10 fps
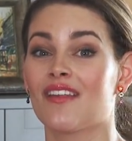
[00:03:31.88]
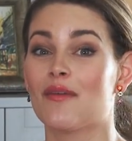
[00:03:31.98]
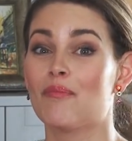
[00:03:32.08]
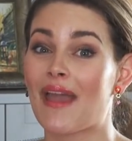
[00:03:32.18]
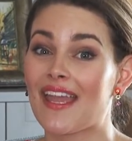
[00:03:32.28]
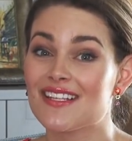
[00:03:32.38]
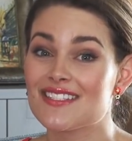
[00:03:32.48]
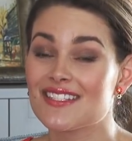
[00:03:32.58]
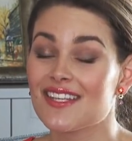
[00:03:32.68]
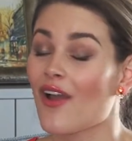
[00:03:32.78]
the
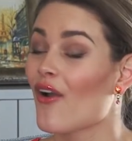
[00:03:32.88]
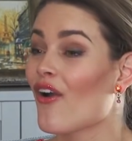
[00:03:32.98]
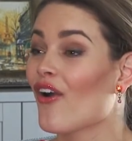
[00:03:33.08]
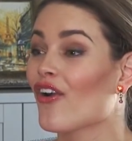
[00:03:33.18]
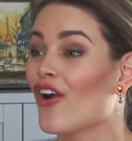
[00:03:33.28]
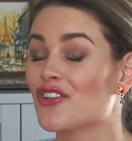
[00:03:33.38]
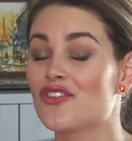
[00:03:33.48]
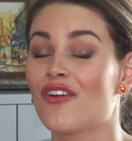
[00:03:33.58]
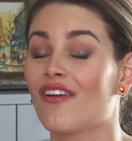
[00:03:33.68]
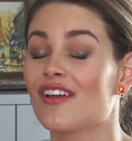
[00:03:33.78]
pains
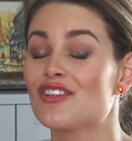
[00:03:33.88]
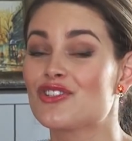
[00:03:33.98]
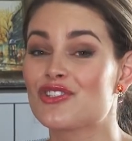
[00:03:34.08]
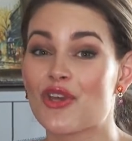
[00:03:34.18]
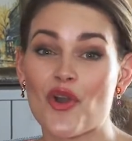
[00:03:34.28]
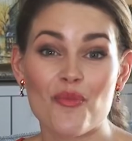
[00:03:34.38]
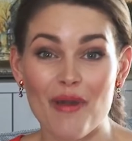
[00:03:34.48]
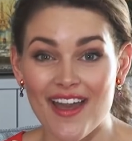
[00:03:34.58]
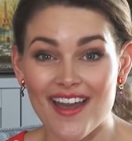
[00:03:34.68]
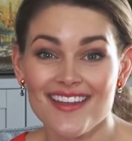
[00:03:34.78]
got so
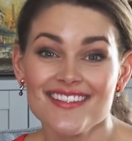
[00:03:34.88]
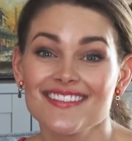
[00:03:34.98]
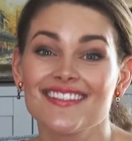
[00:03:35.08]
bad.